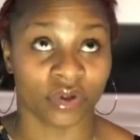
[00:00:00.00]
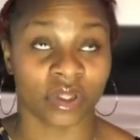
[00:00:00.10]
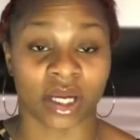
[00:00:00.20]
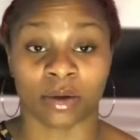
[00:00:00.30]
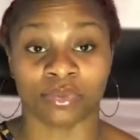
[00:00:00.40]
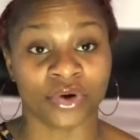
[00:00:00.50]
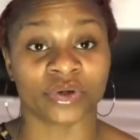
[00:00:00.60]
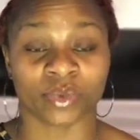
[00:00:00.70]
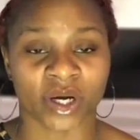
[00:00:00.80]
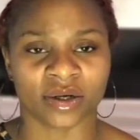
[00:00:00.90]
like a broken
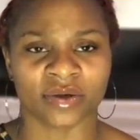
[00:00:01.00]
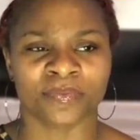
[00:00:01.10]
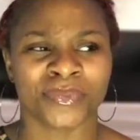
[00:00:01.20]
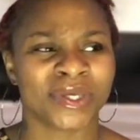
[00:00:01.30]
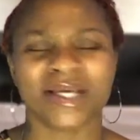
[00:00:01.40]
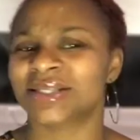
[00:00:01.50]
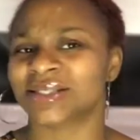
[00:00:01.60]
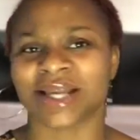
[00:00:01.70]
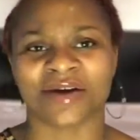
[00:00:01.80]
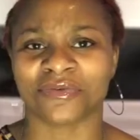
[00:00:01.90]
record, it's
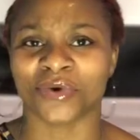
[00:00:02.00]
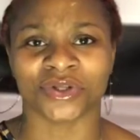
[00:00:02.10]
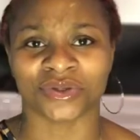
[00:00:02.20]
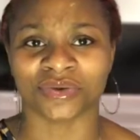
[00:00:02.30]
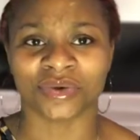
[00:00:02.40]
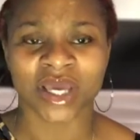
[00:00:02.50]
not for you.